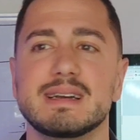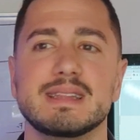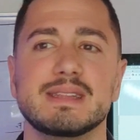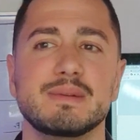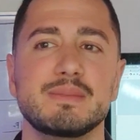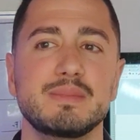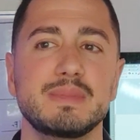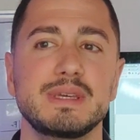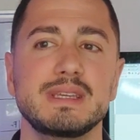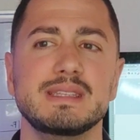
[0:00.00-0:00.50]

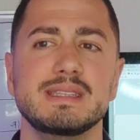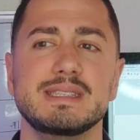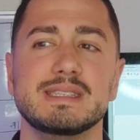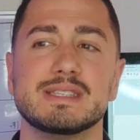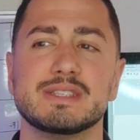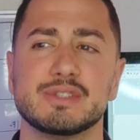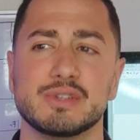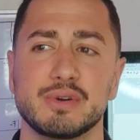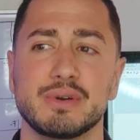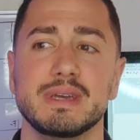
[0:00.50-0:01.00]
the mean
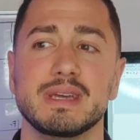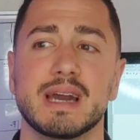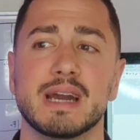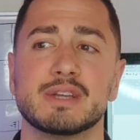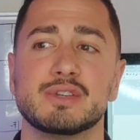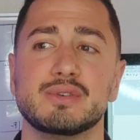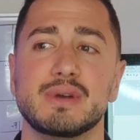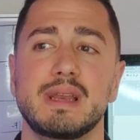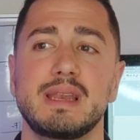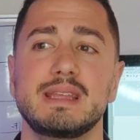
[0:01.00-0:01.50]
is showing
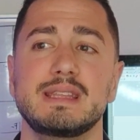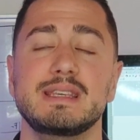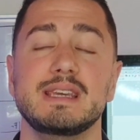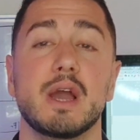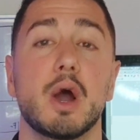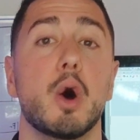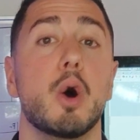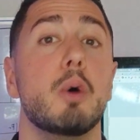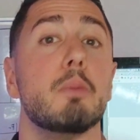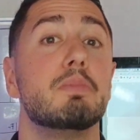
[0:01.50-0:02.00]
actually the
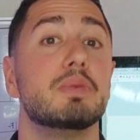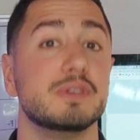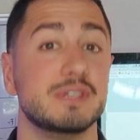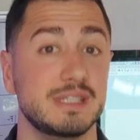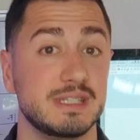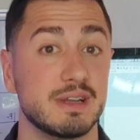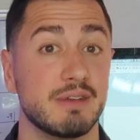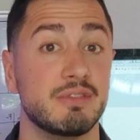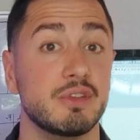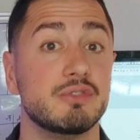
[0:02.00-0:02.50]

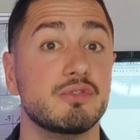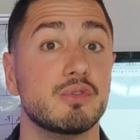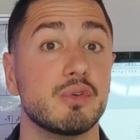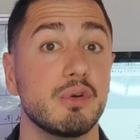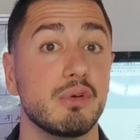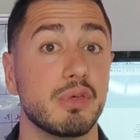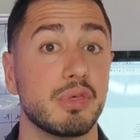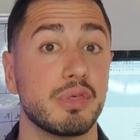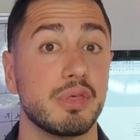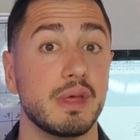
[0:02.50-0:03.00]
opposite of the
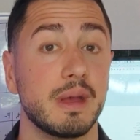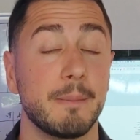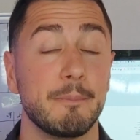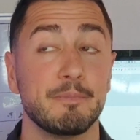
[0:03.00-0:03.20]
truth.